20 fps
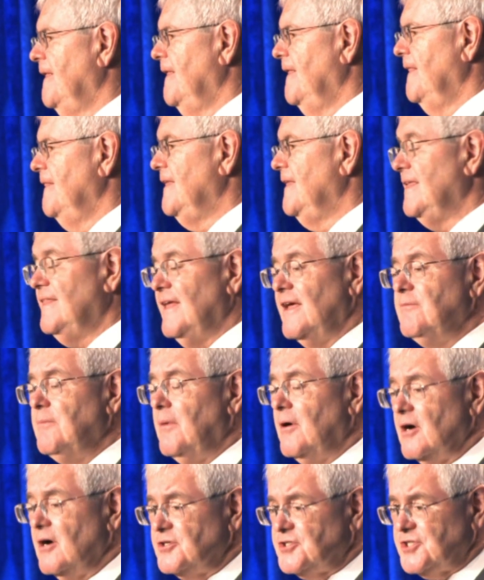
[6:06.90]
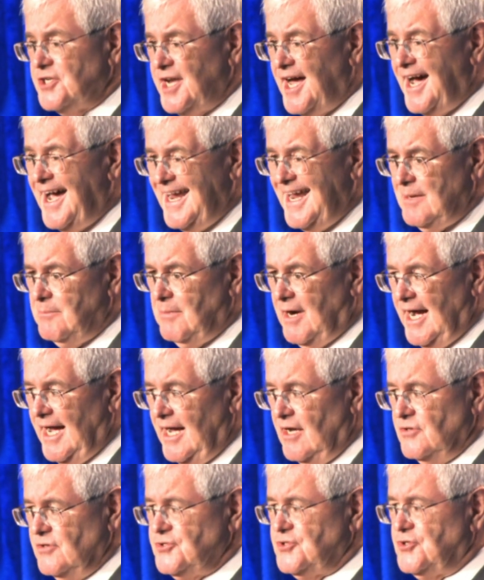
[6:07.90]
They then march 9
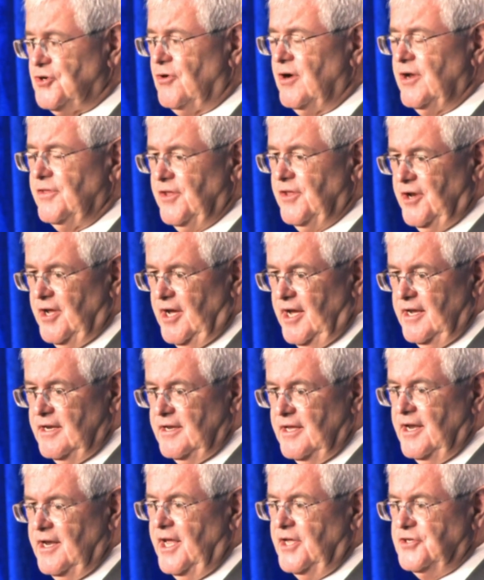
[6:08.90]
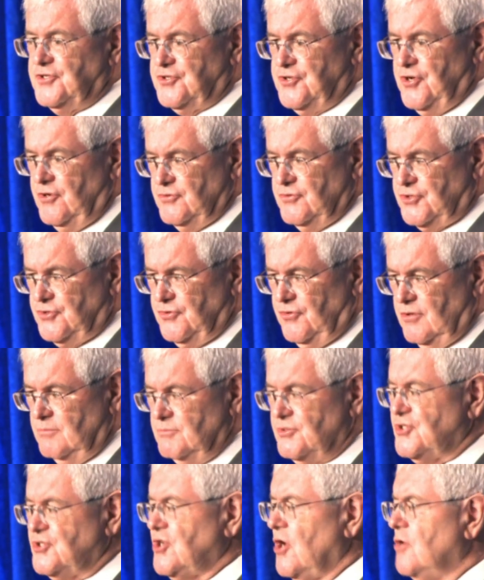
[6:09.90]
miles during the night in a snowstorm
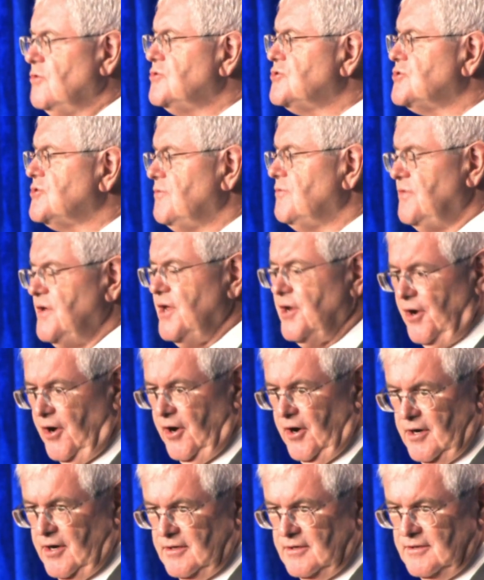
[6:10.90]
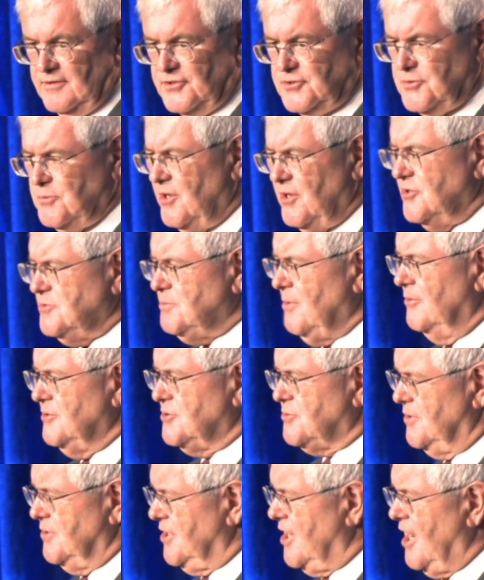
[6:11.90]
so severe. This is one of those
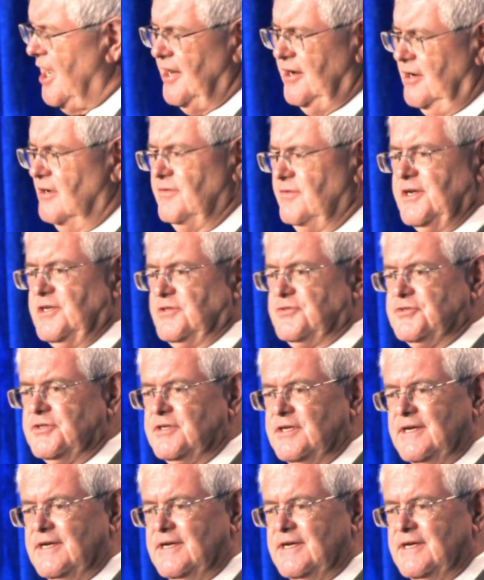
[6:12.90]
moments when God intervenes.